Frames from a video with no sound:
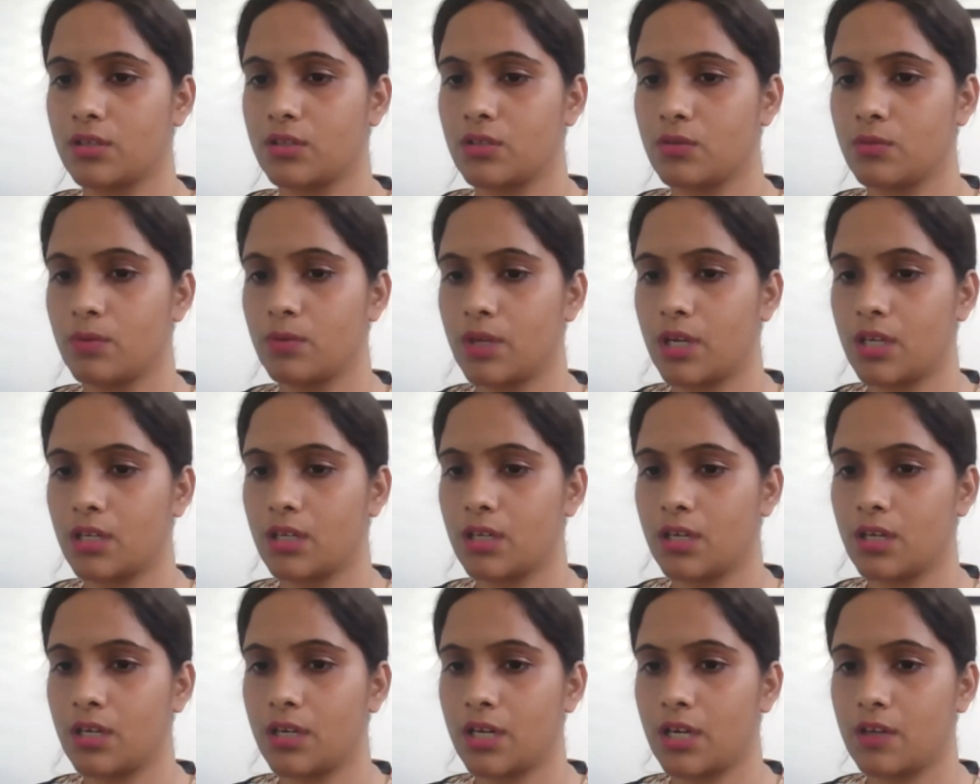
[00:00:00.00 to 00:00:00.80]
to
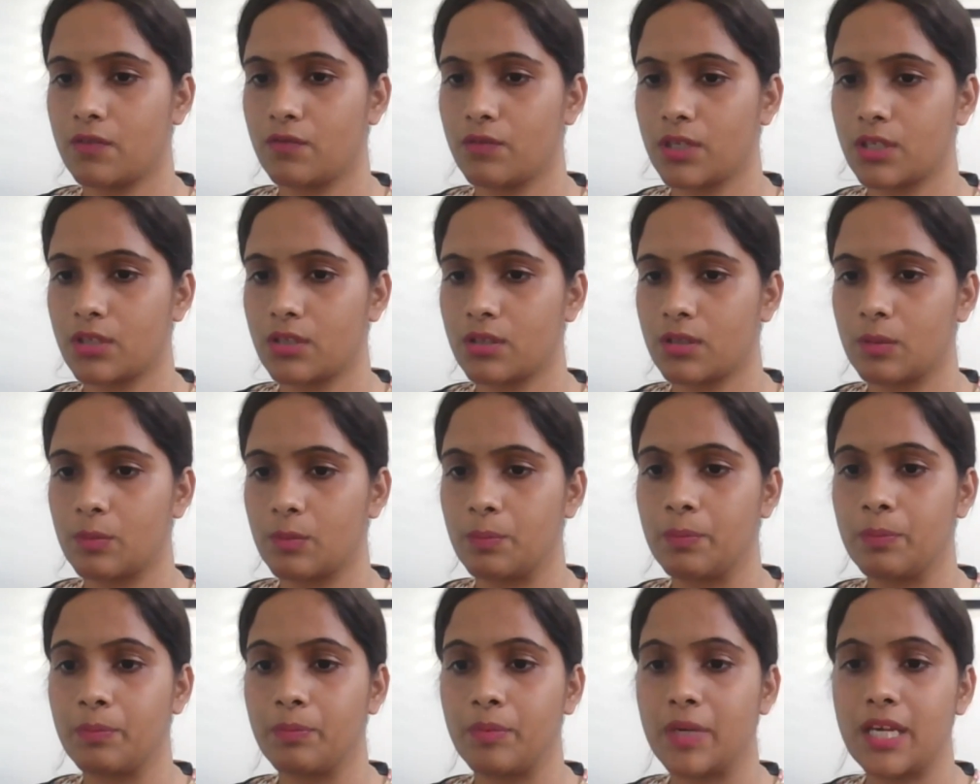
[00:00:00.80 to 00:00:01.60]
Anna and Victor.
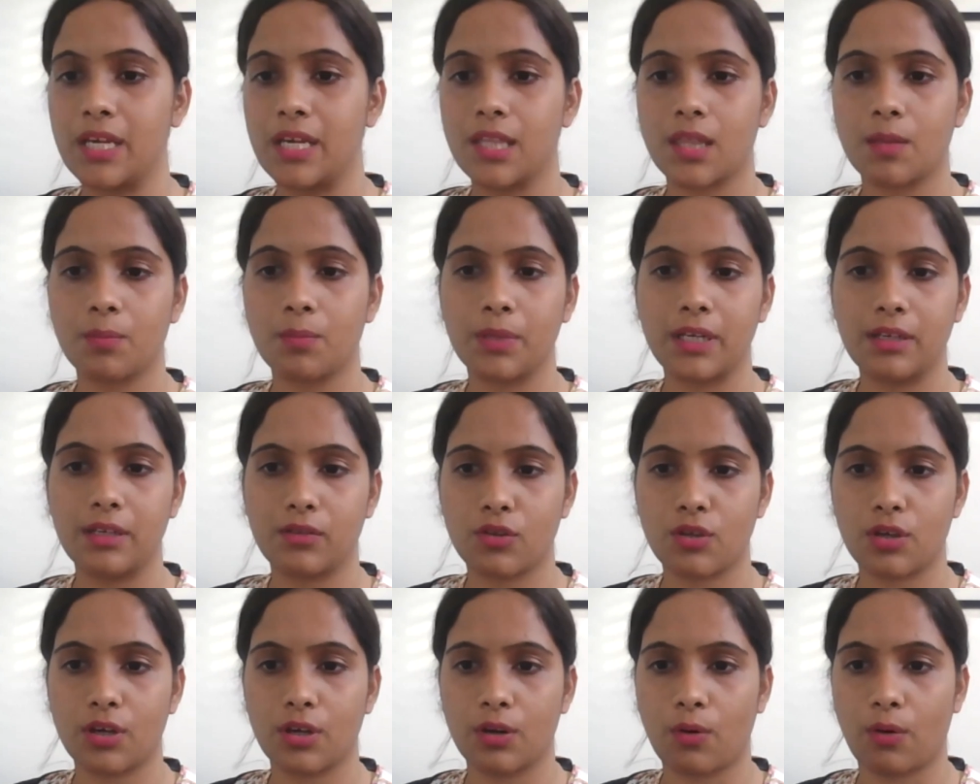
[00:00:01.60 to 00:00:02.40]
Please
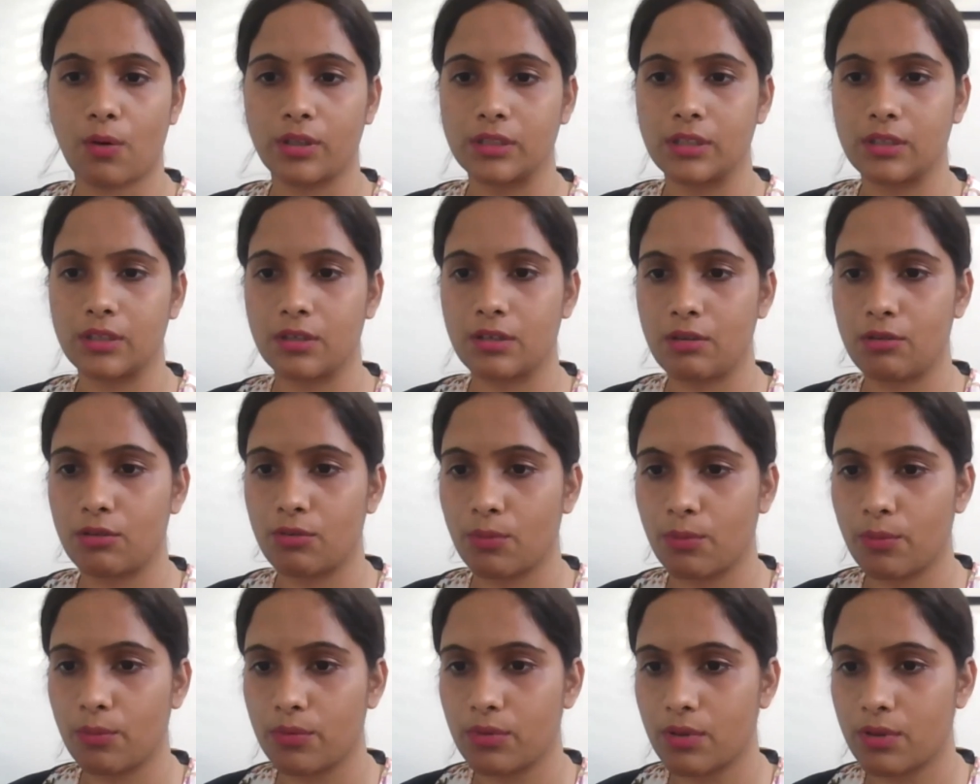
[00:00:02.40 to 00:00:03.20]
share all the
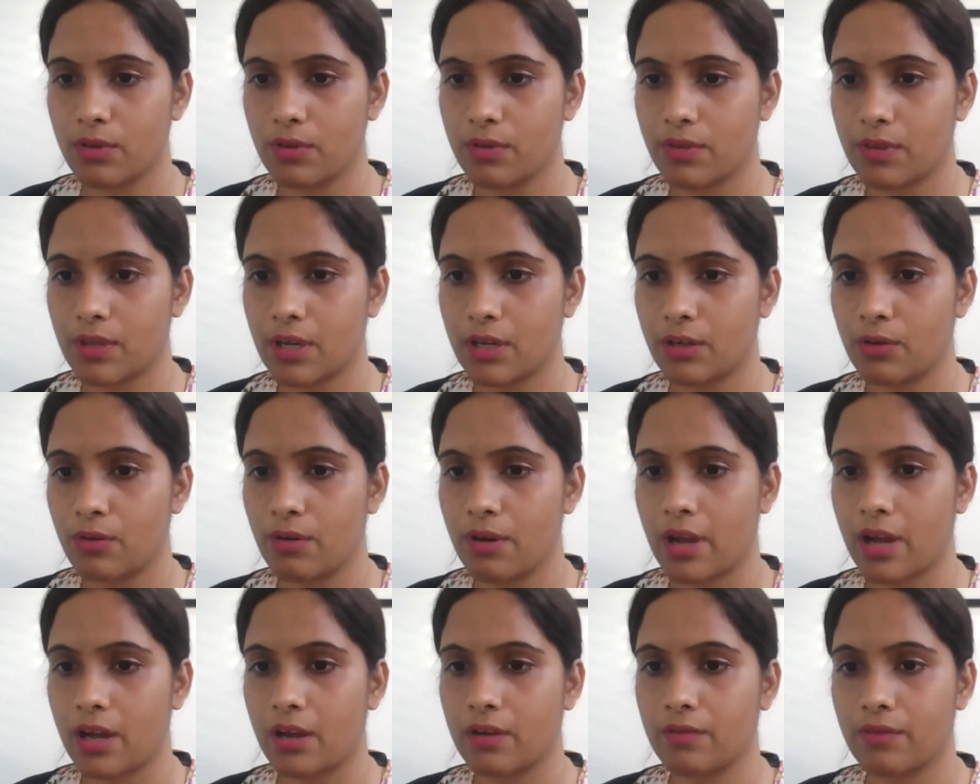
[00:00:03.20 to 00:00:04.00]
resources that you
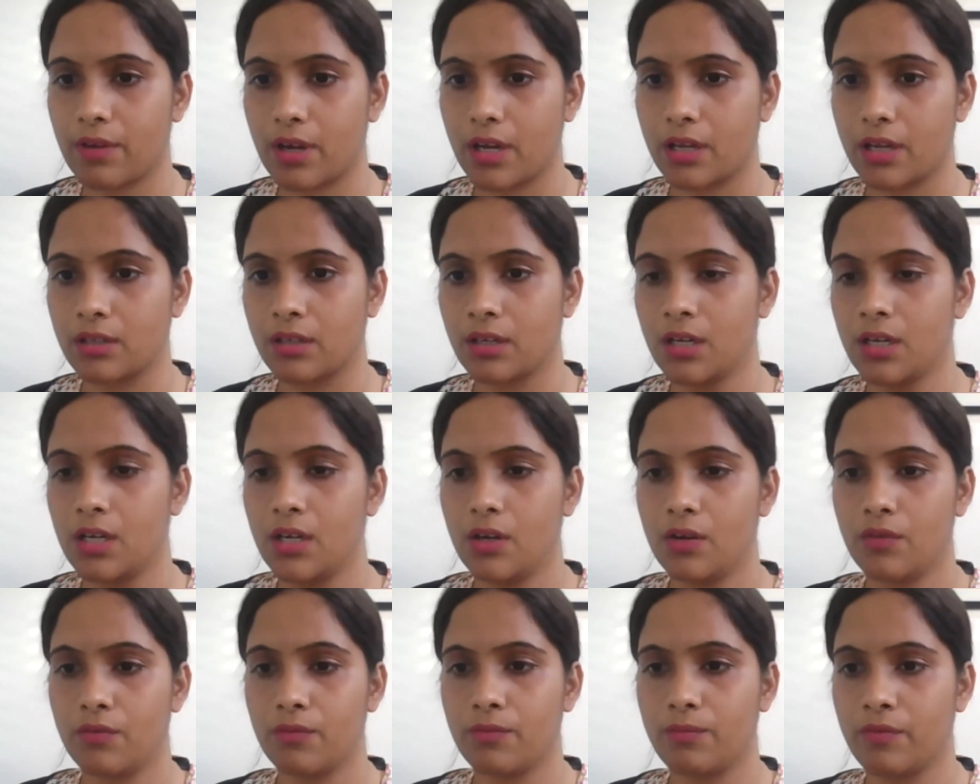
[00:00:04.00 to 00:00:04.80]
have, and
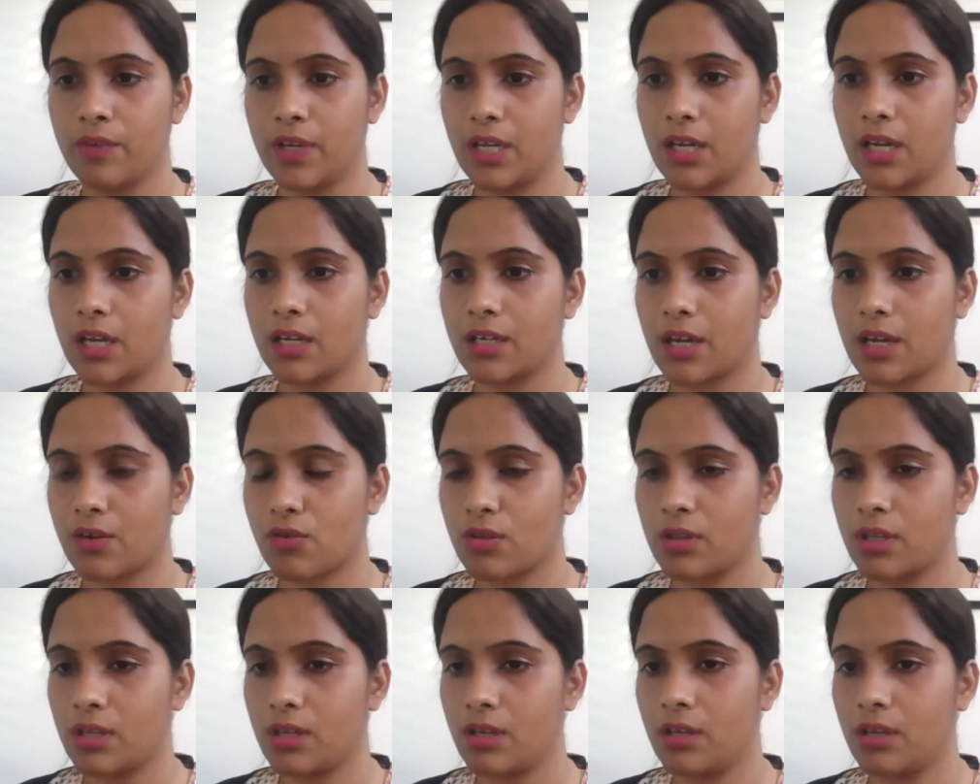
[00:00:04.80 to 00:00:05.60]
we can
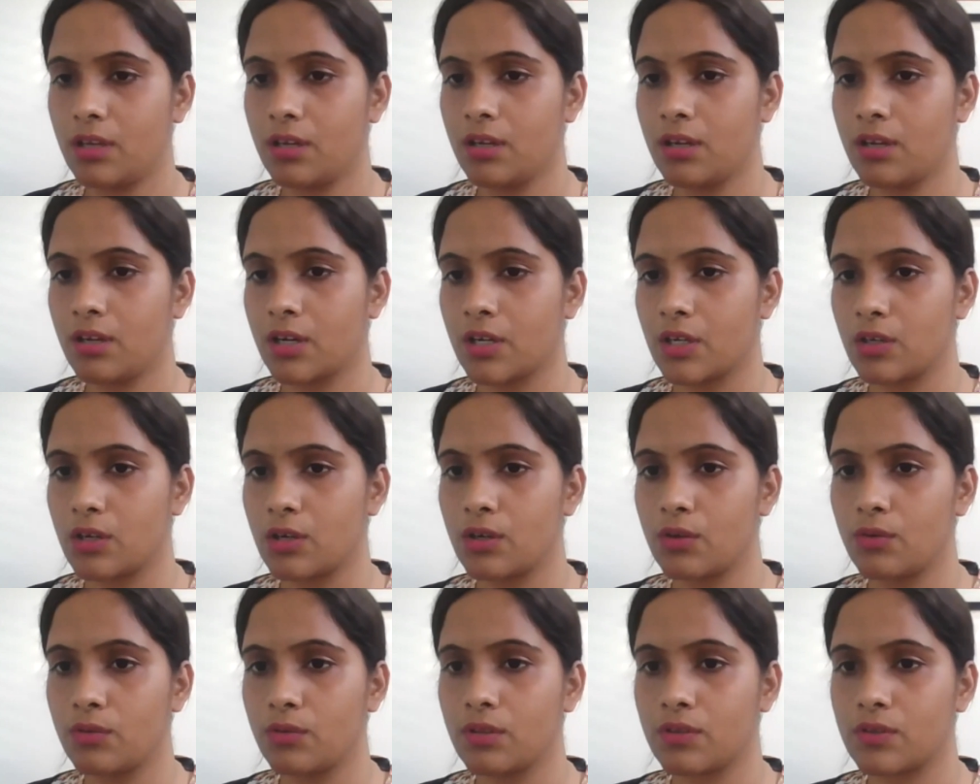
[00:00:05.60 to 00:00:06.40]
actually
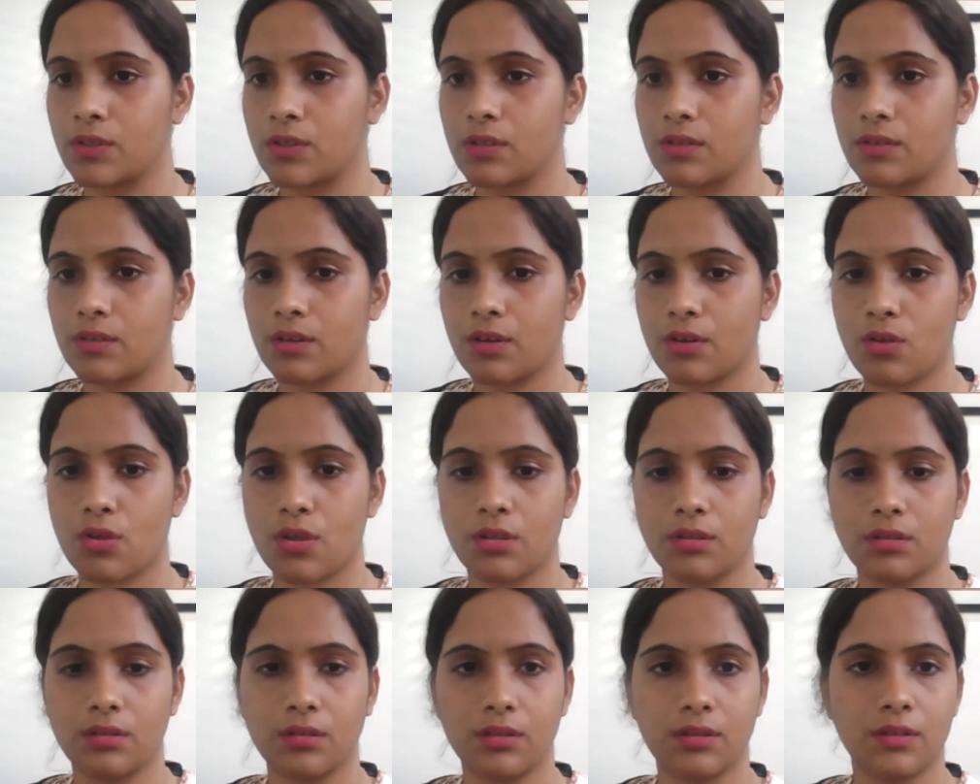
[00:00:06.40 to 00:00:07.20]
continue this
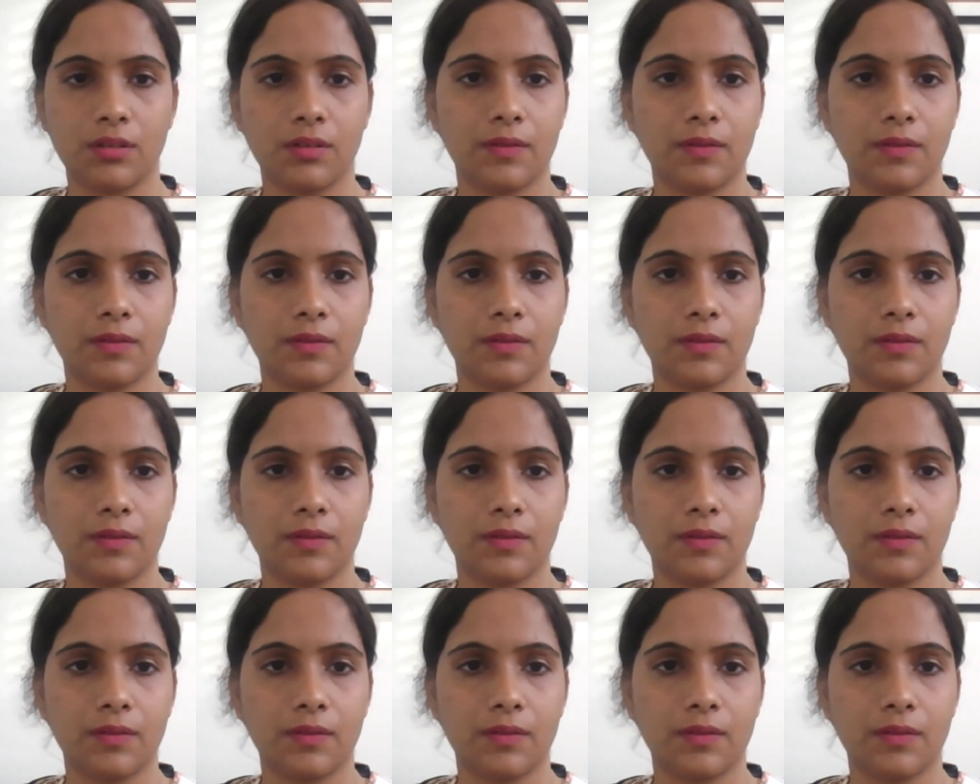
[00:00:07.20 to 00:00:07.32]
discussion.